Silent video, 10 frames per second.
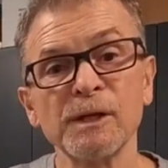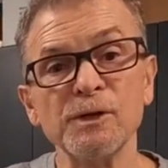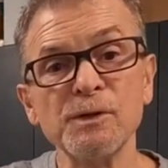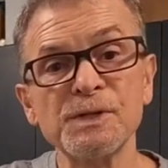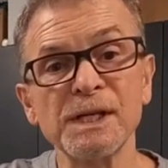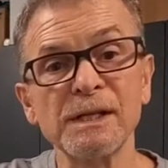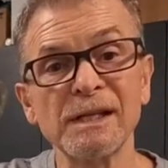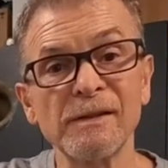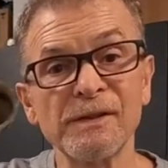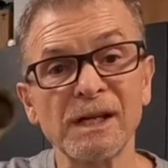using
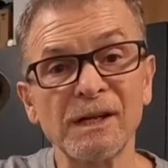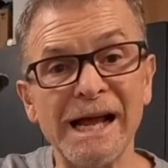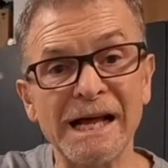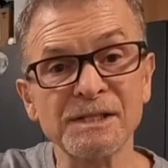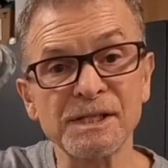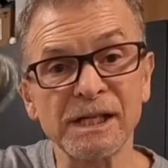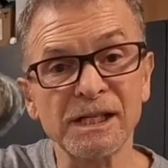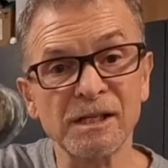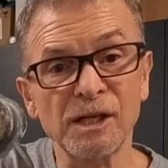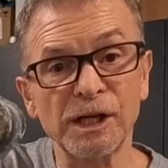the classic
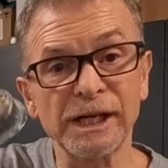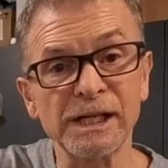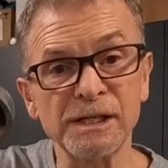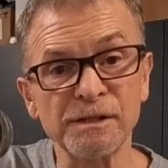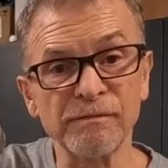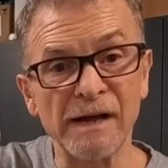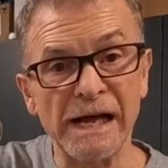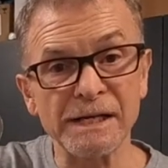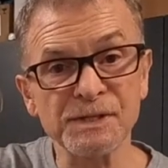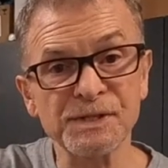clicking
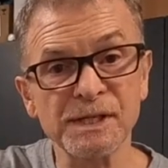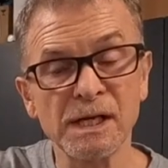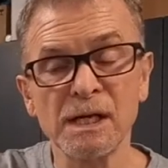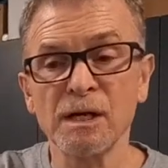device,